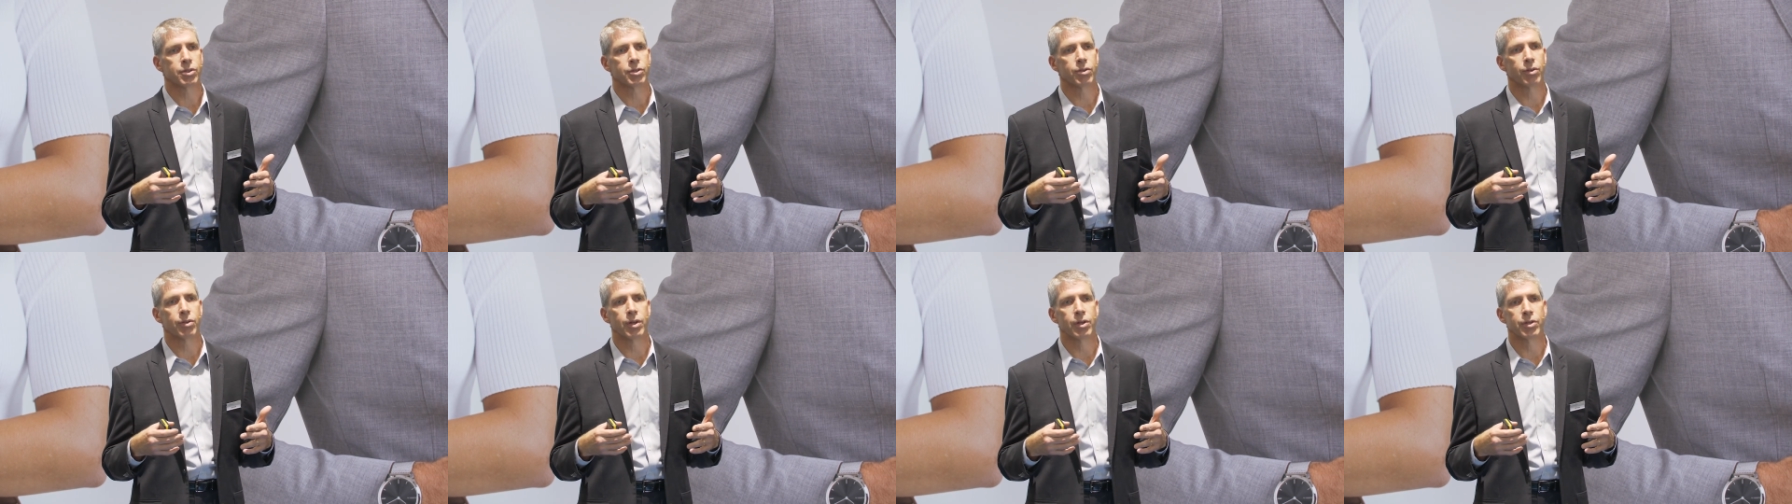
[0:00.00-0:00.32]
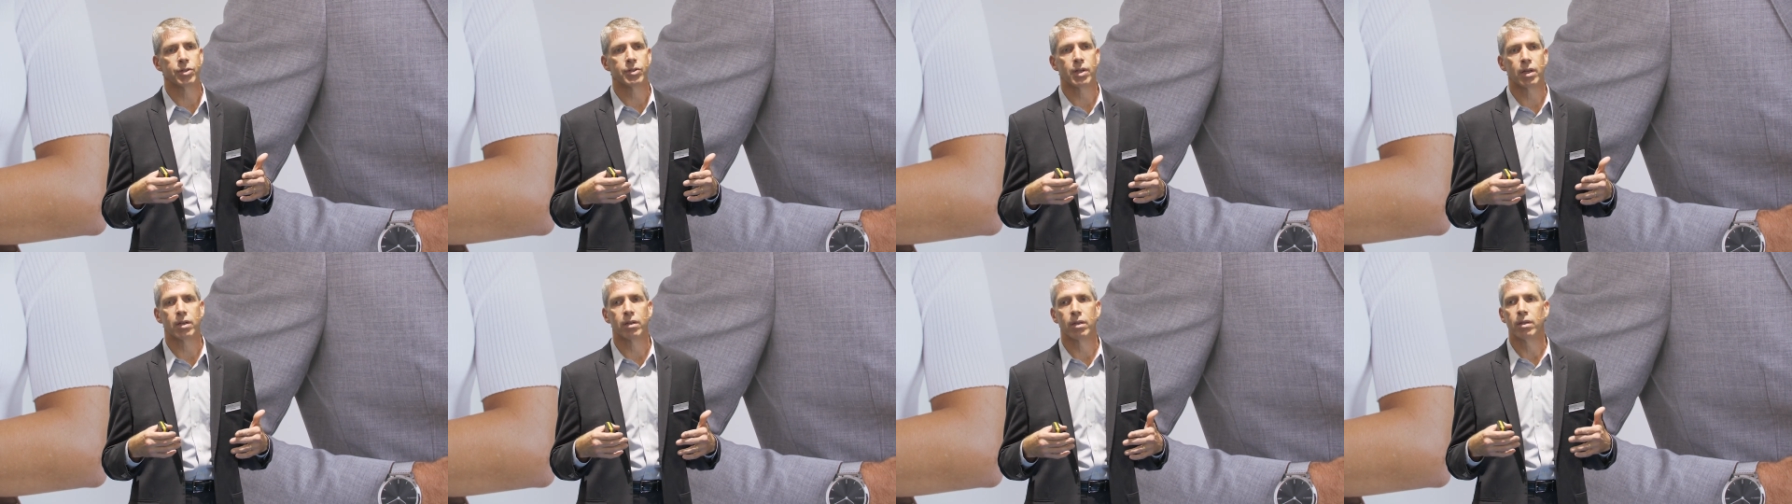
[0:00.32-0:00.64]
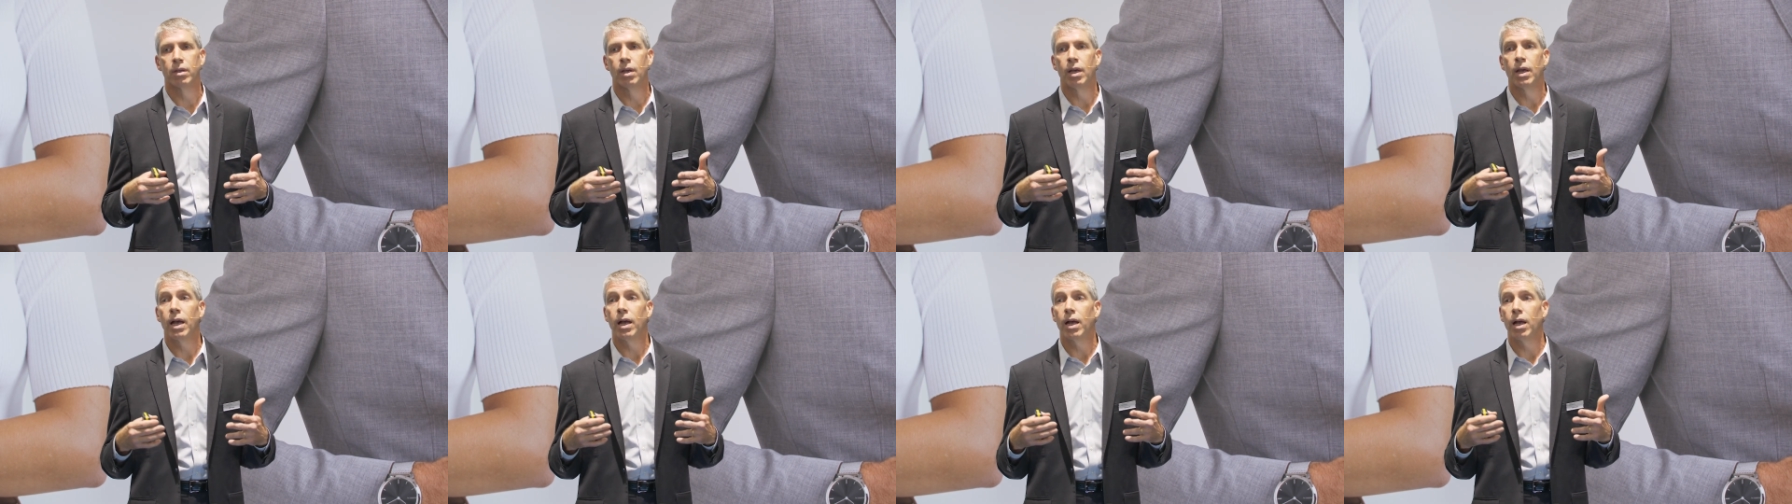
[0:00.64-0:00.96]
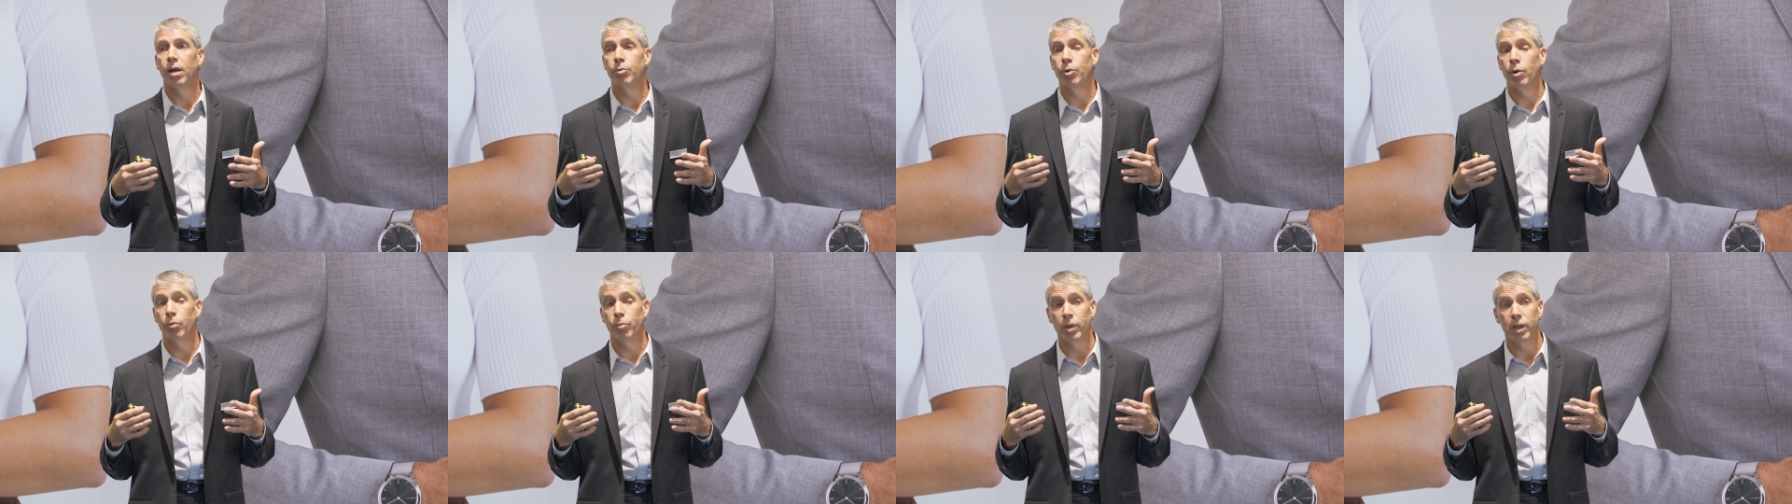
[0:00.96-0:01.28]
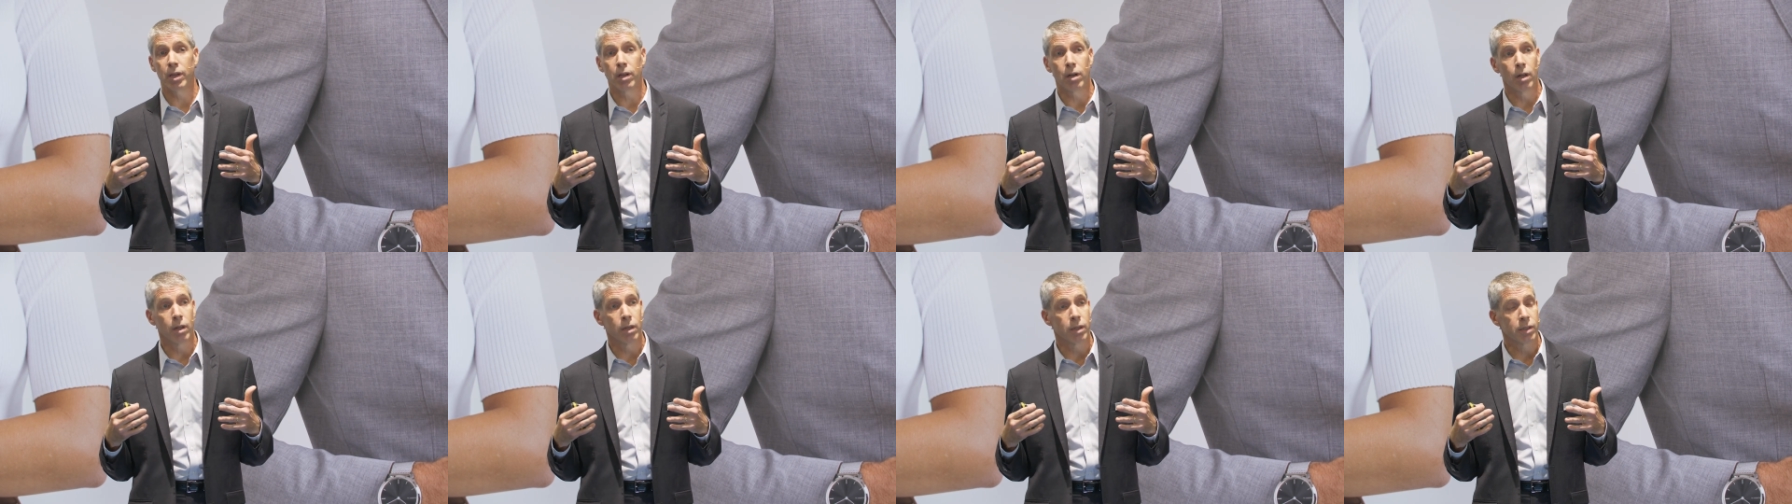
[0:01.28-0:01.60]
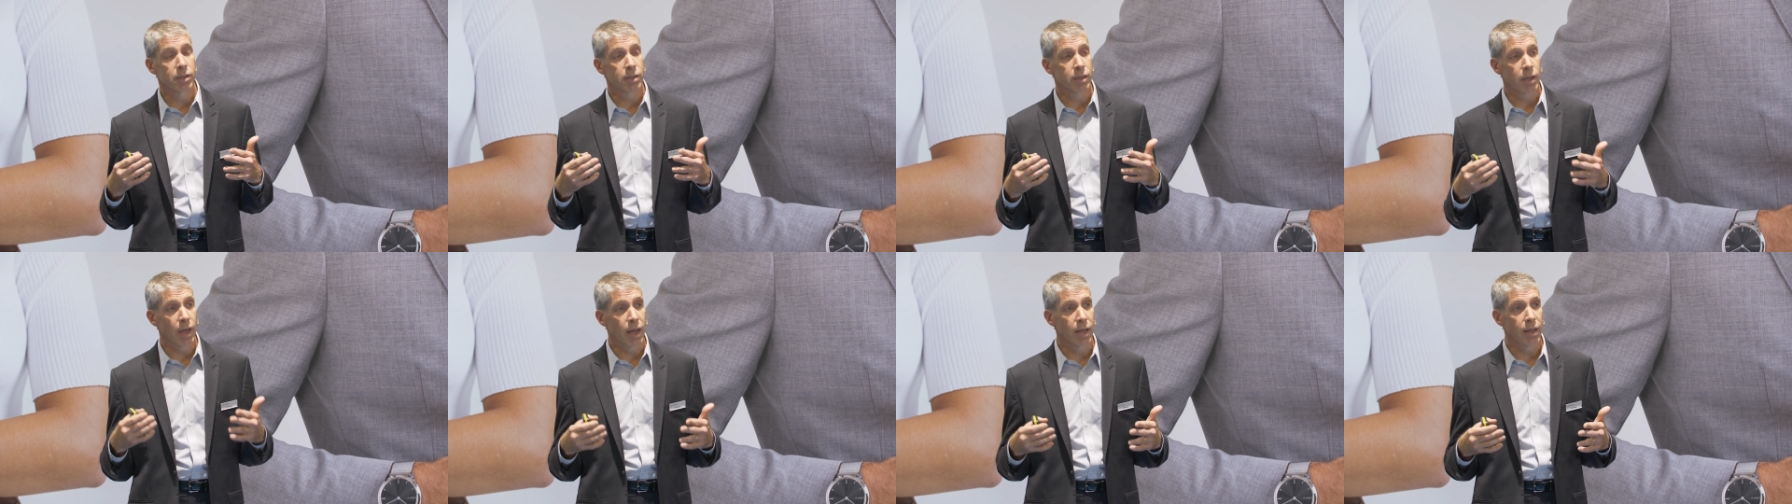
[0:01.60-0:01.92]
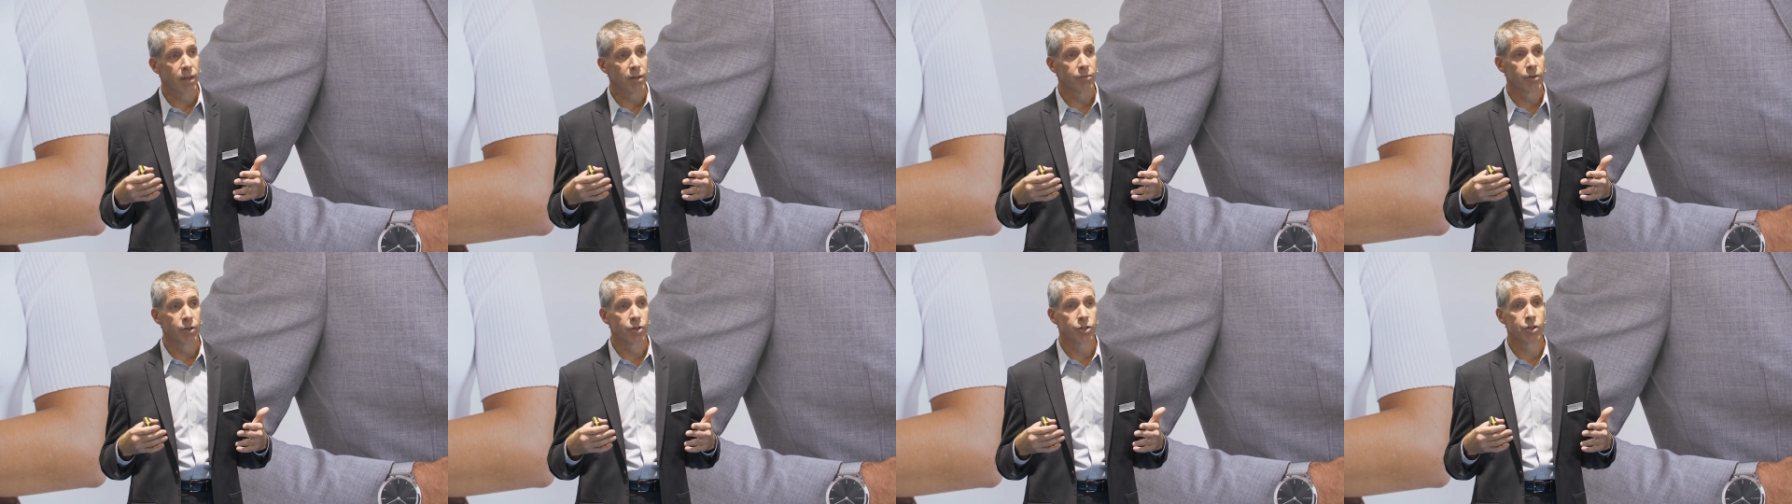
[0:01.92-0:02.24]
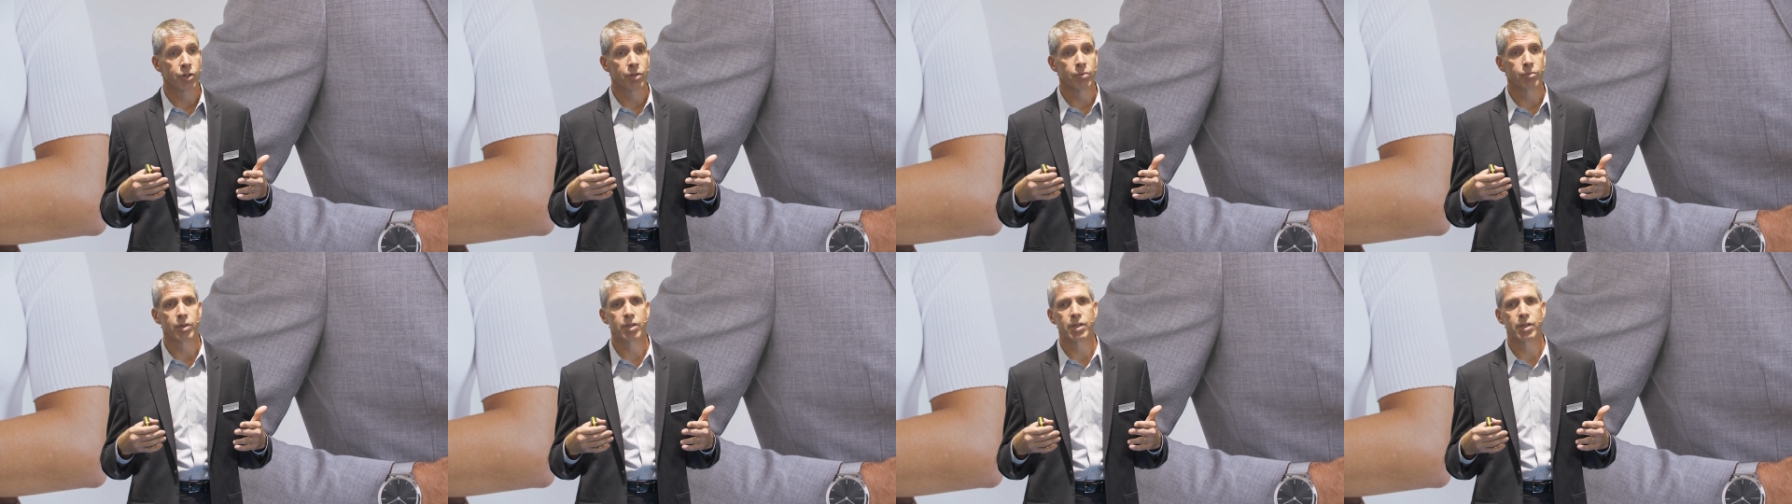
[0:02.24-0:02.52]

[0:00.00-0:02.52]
So there's a what we call a style version,